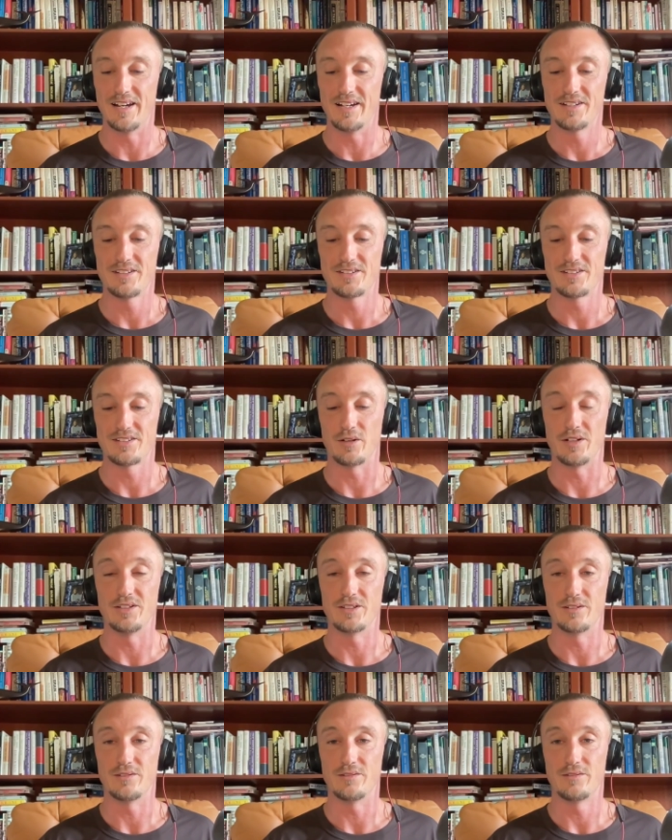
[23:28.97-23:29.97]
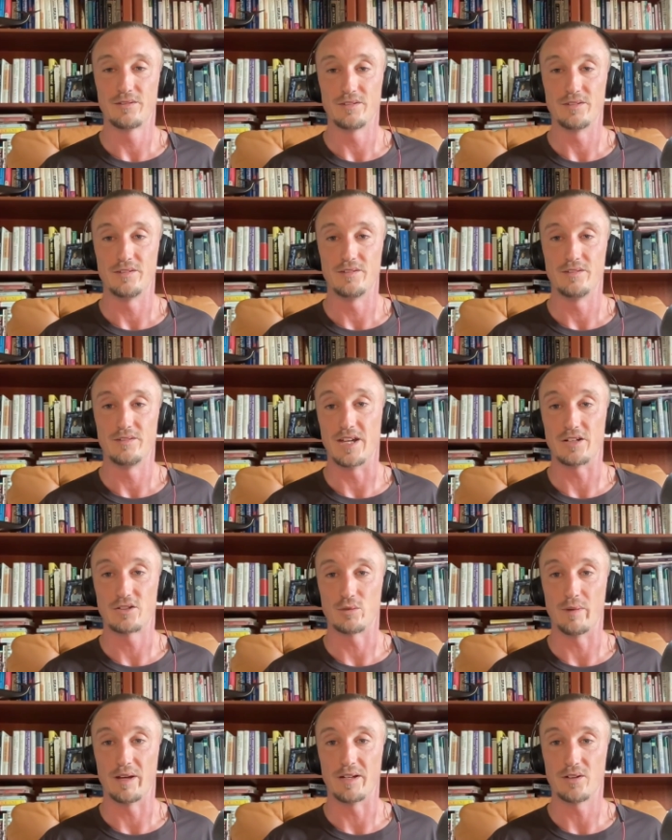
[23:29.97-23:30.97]
series of
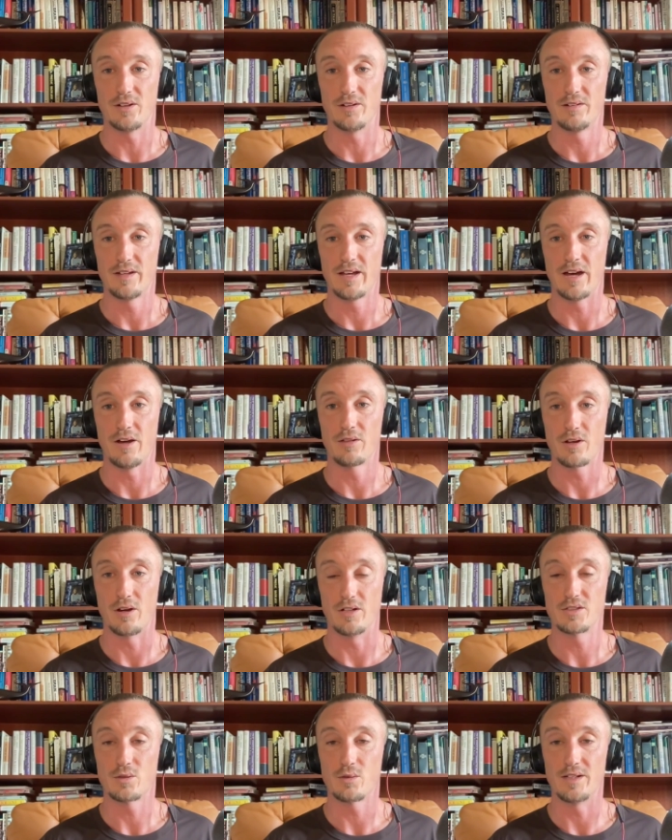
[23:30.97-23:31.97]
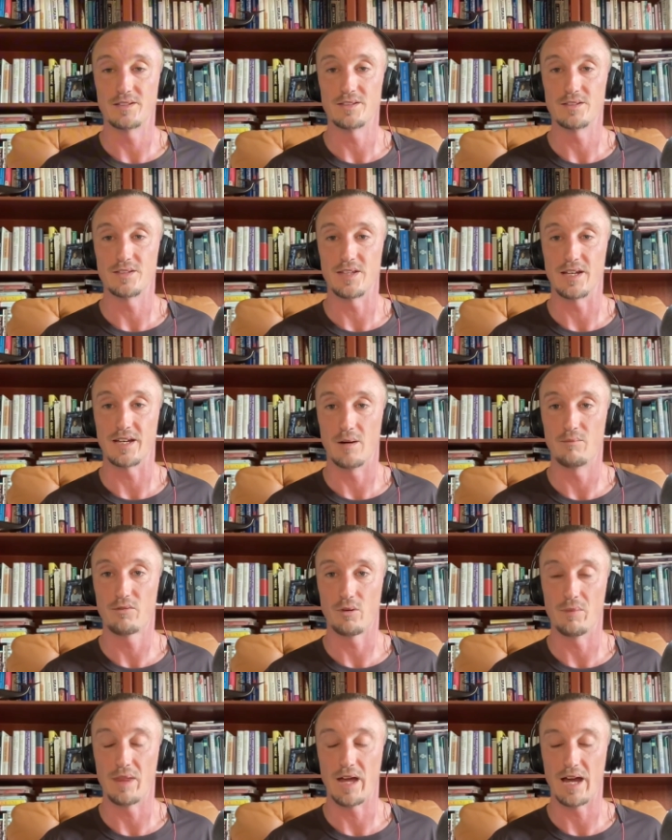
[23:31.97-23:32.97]
detrimental health consequences that come
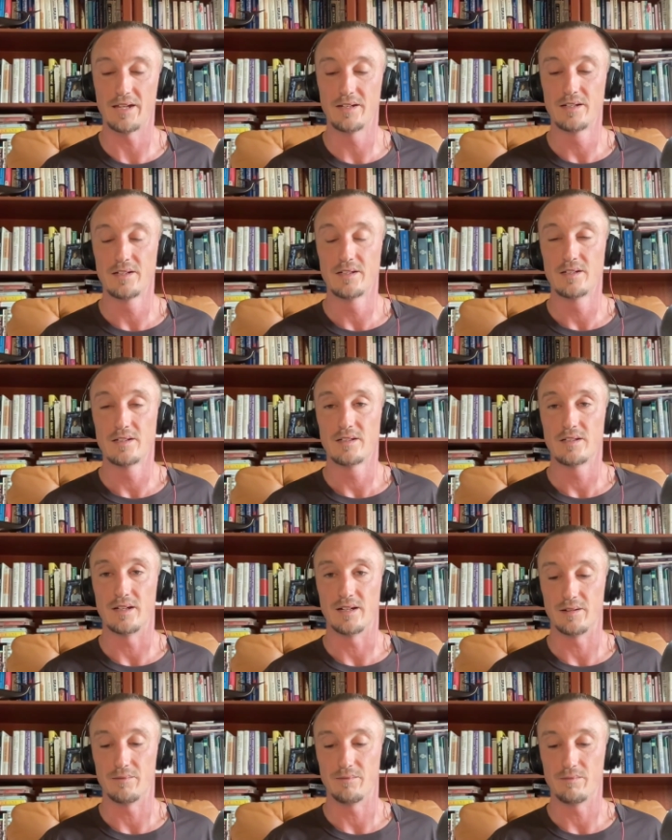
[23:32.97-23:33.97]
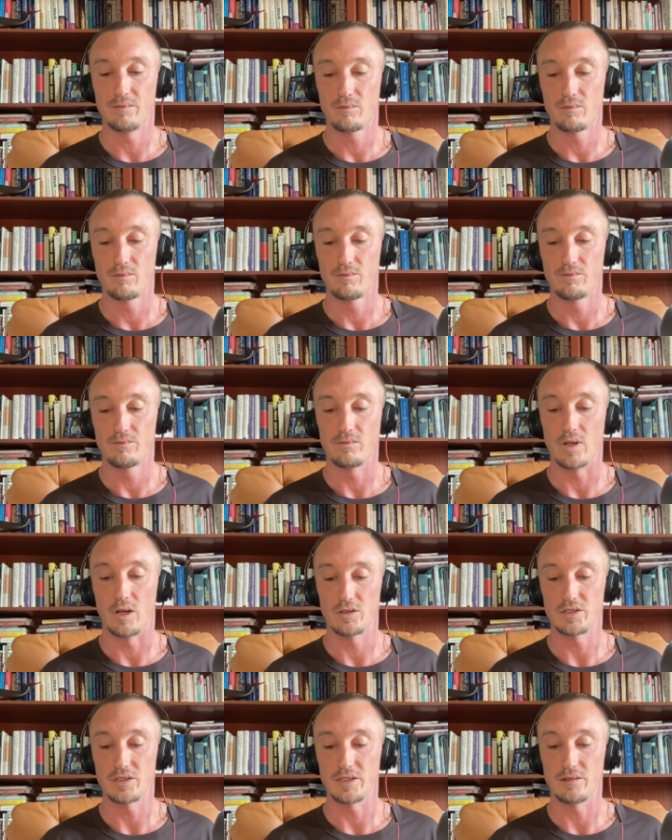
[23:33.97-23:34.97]
from that, um,
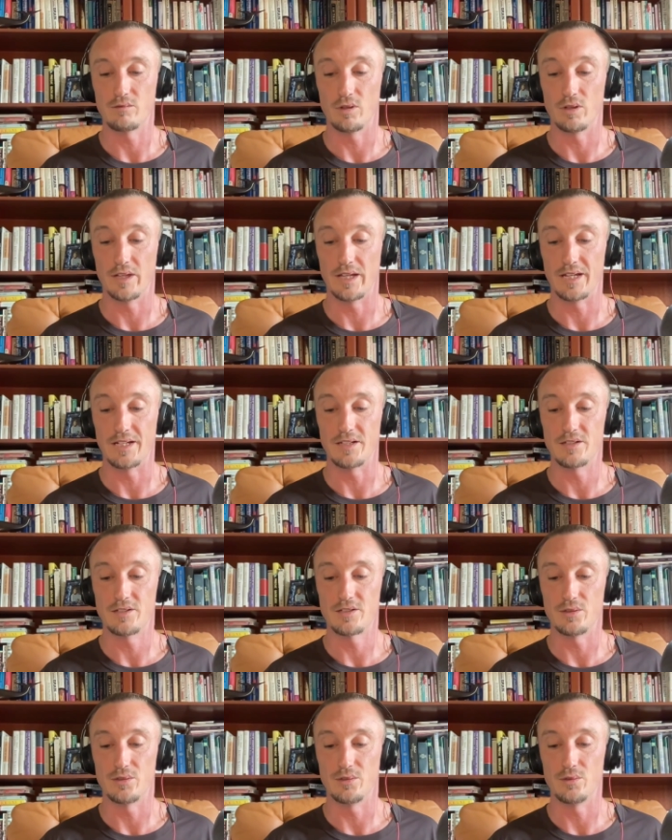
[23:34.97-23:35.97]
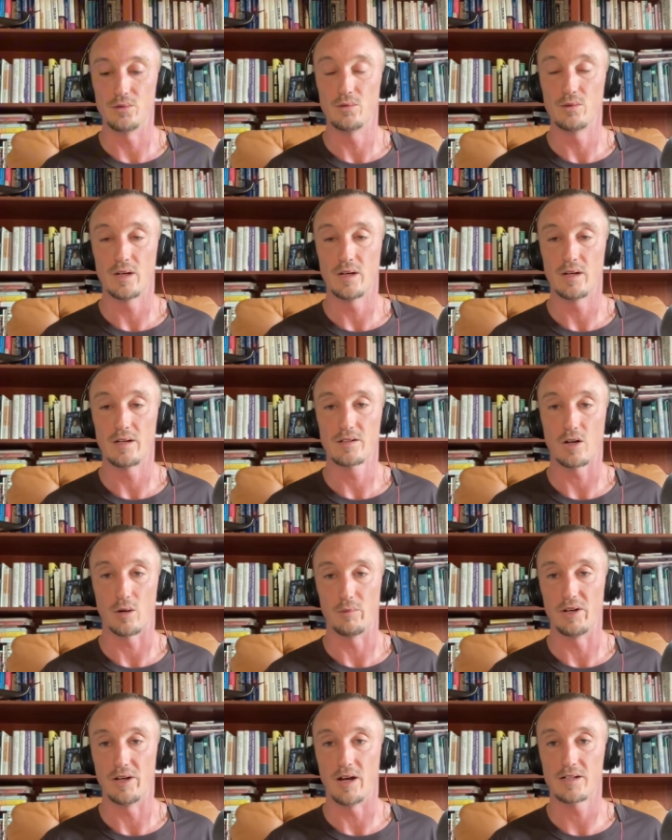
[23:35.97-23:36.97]
largely related to
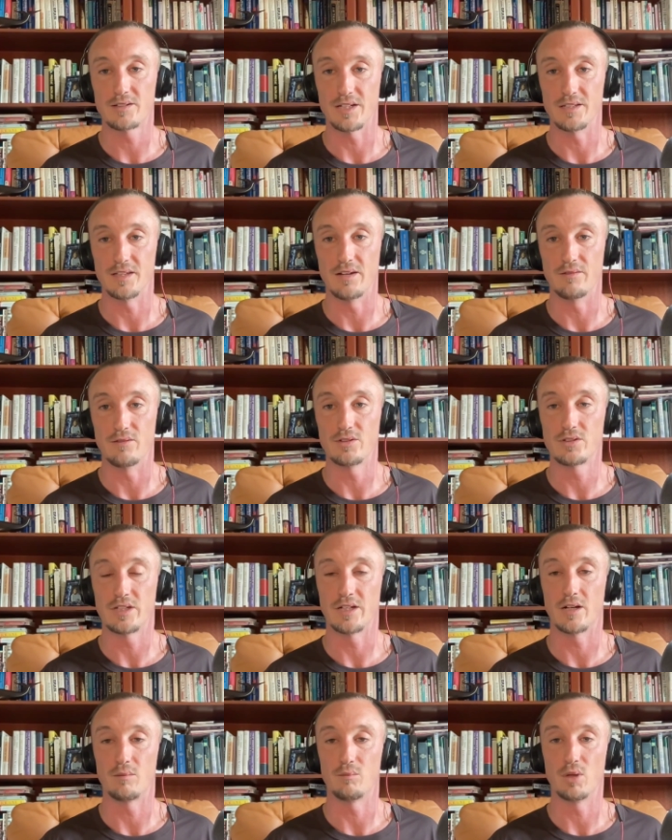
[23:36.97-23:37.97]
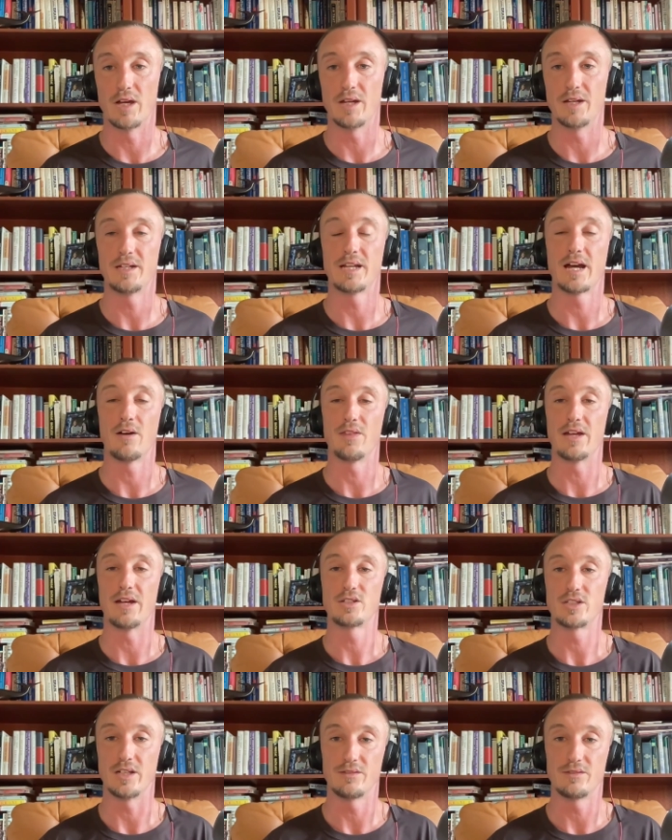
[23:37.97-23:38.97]
carbon dioxide levels in our blood and how that
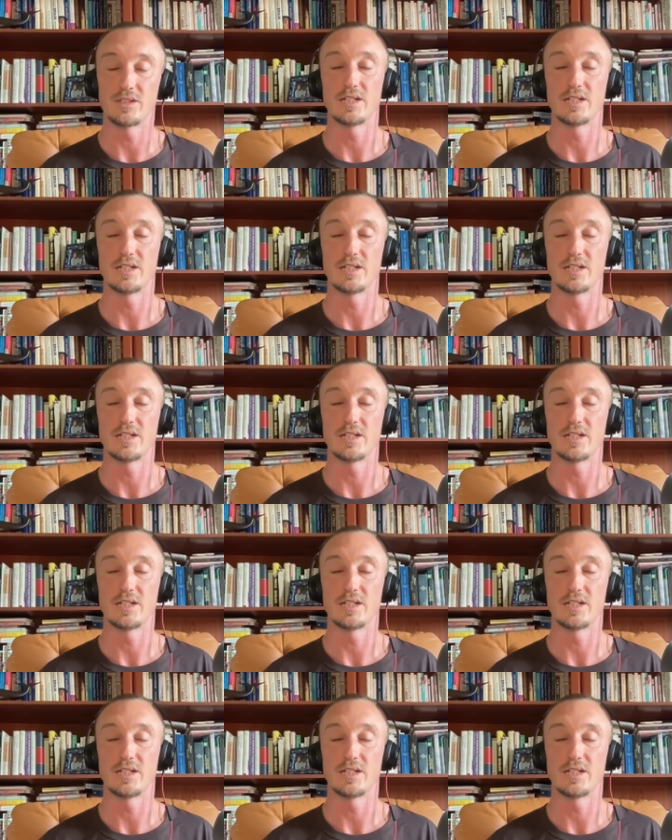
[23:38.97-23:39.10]
shifts